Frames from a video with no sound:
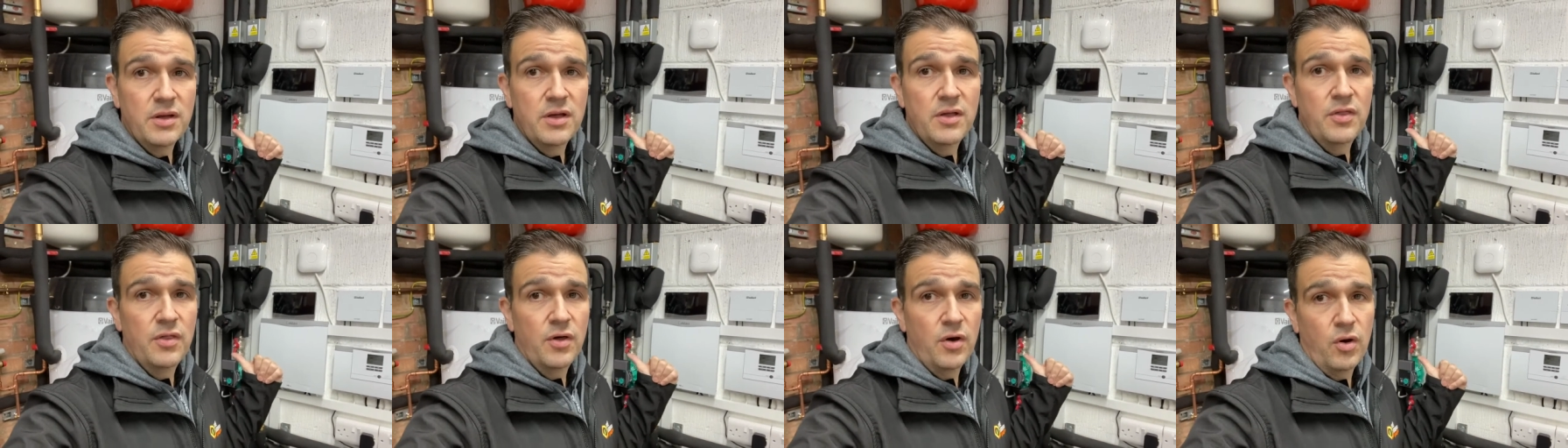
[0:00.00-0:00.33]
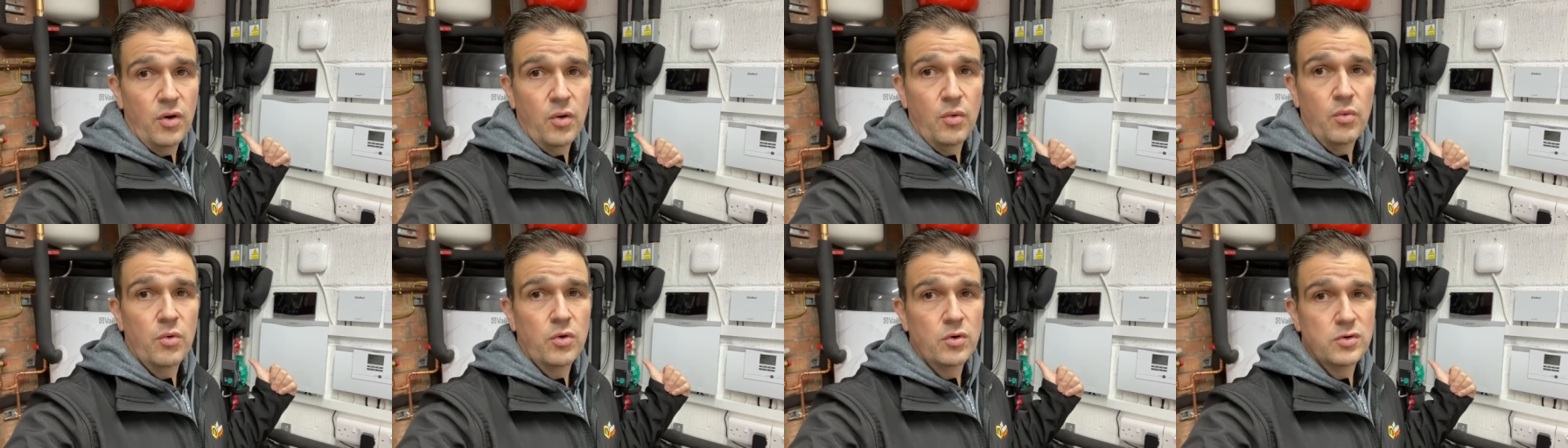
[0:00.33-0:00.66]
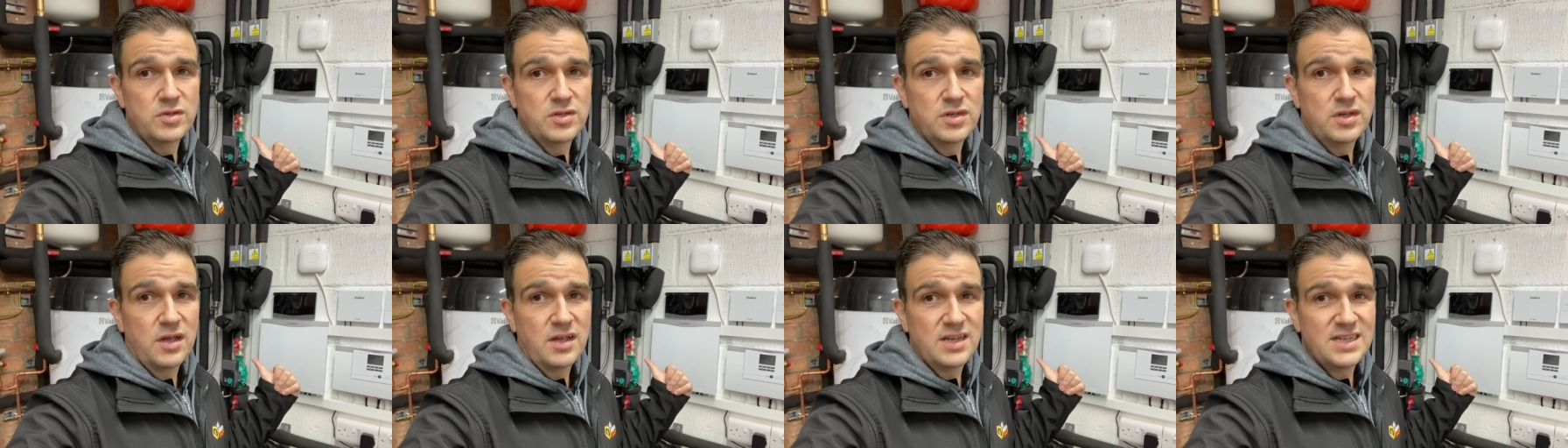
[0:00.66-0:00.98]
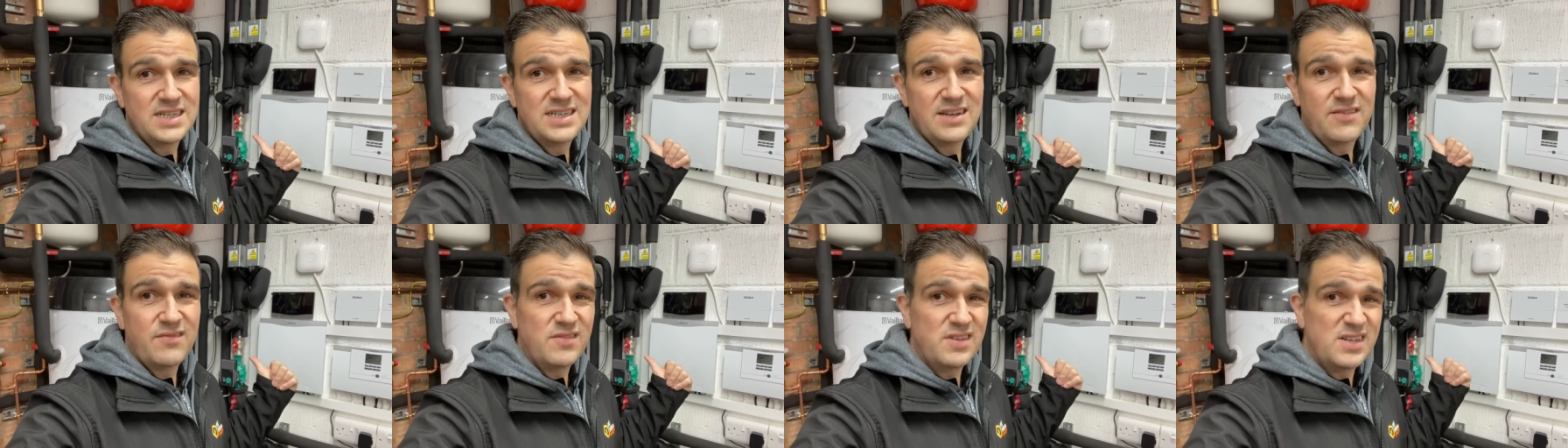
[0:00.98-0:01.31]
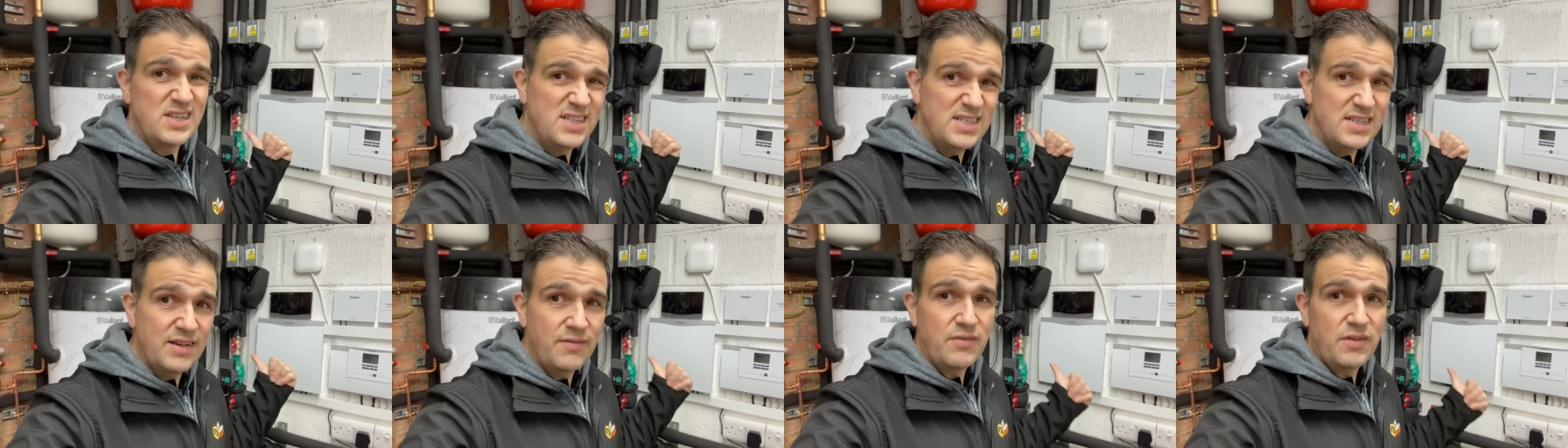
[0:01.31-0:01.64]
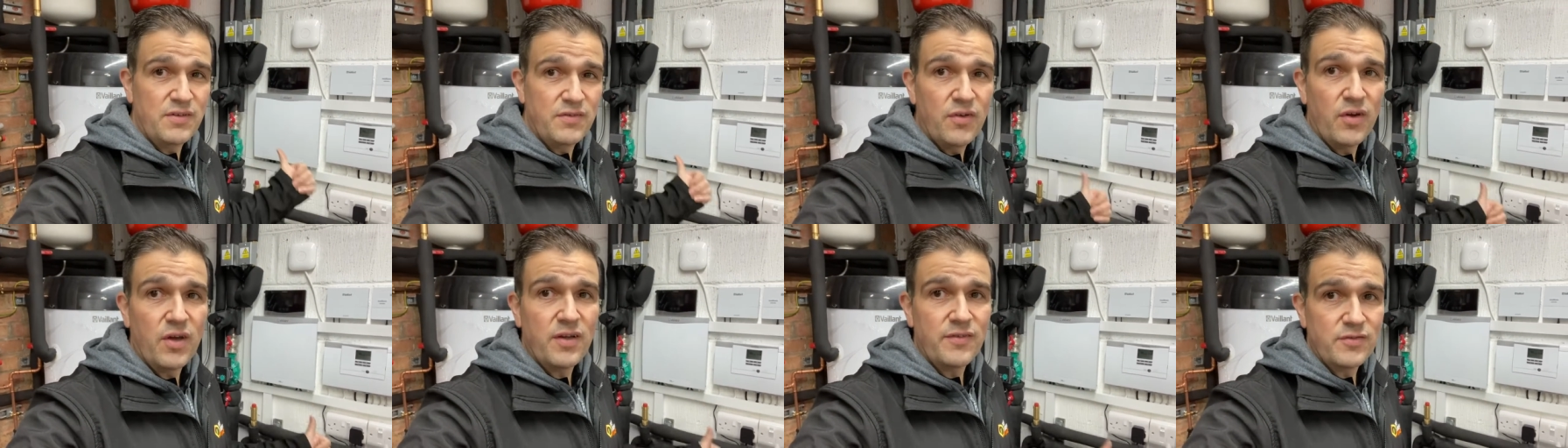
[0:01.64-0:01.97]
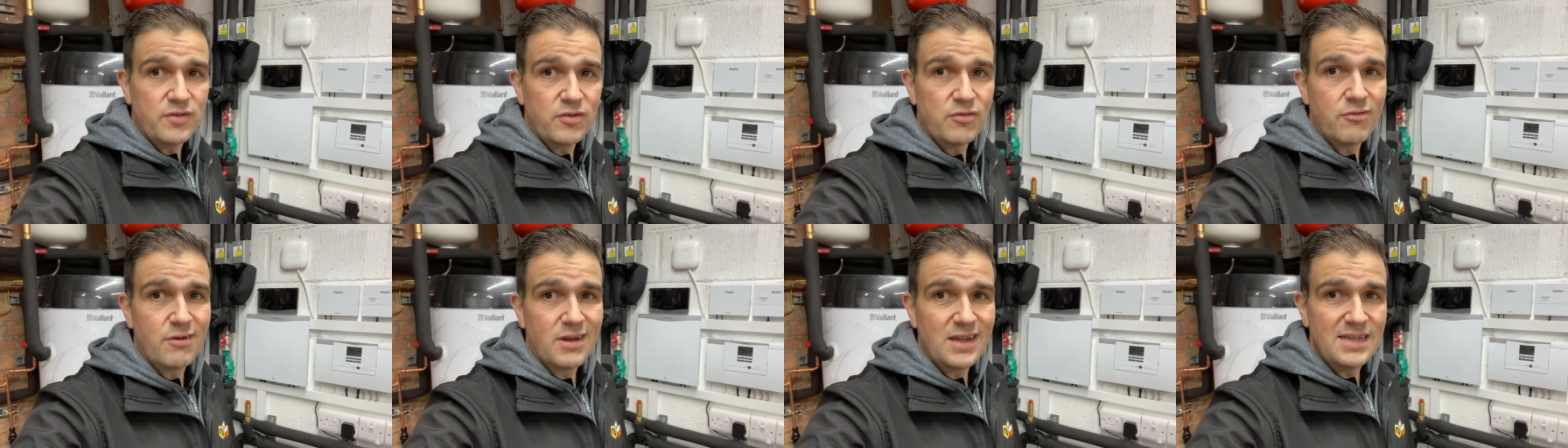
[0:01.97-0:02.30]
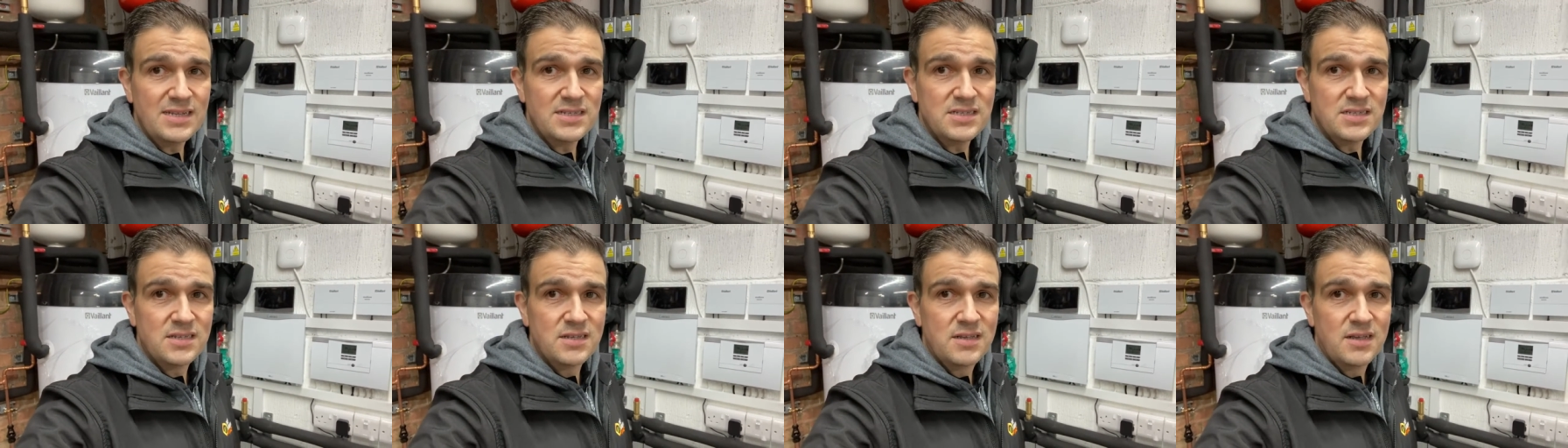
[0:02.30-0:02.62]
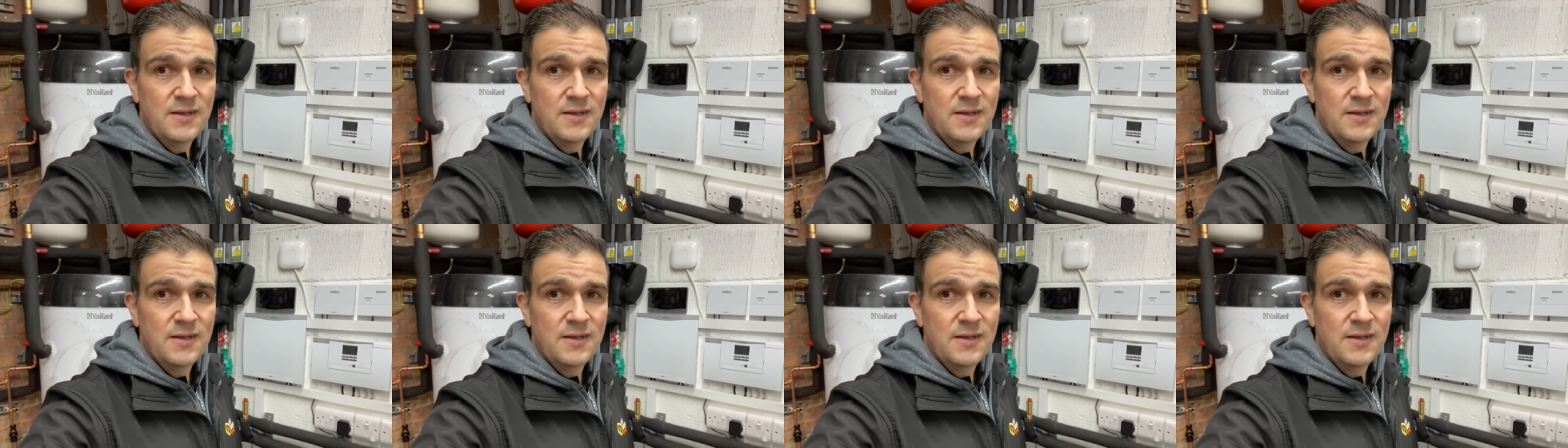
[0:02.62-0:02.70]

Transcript: the hot water at 70, 75 degrees